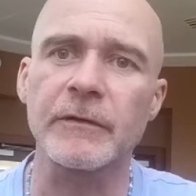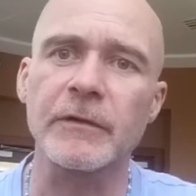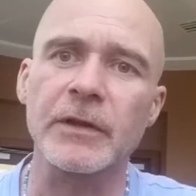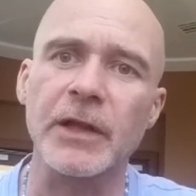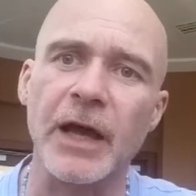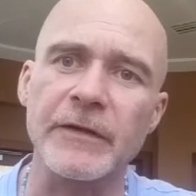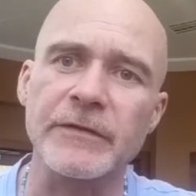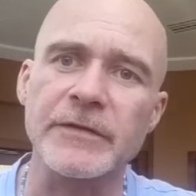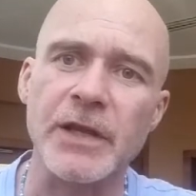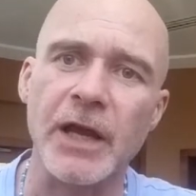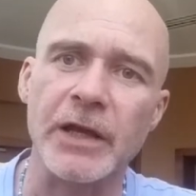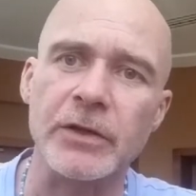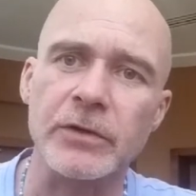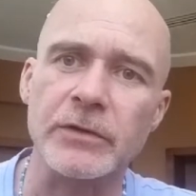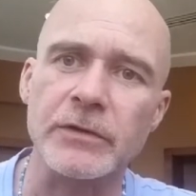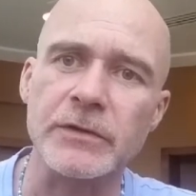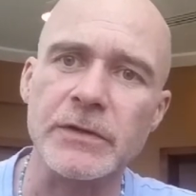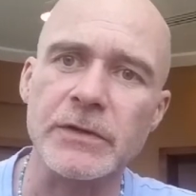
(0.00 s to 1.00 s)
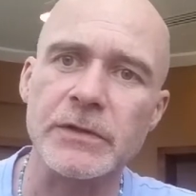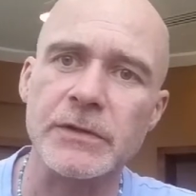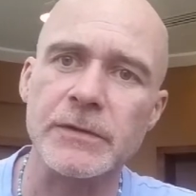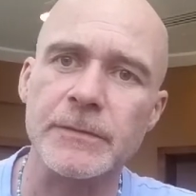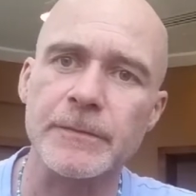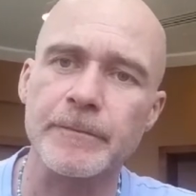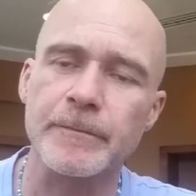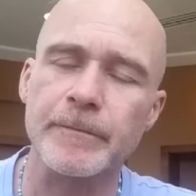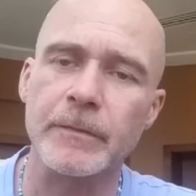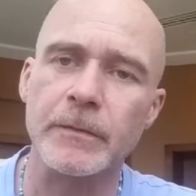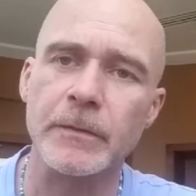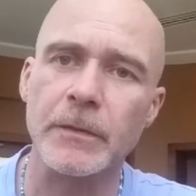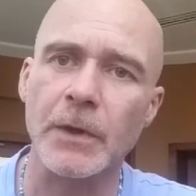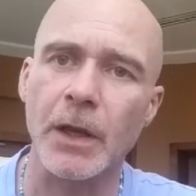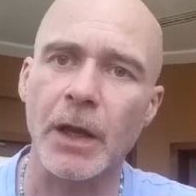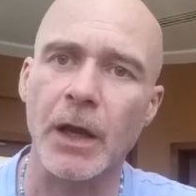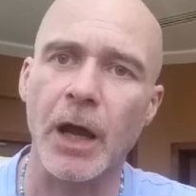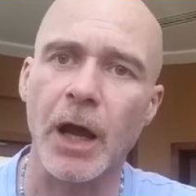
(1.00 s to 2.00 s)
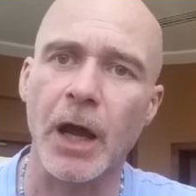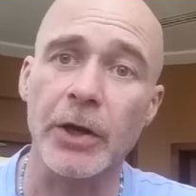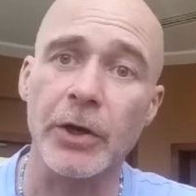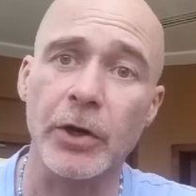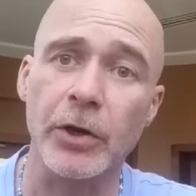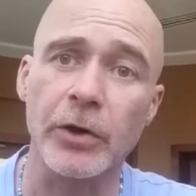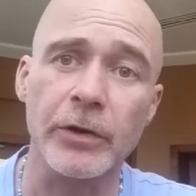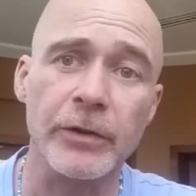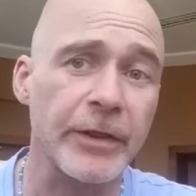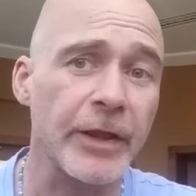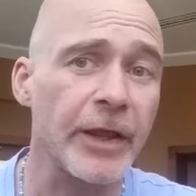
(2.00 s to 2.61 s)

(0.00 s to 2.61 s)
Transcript: life cycles on Earth,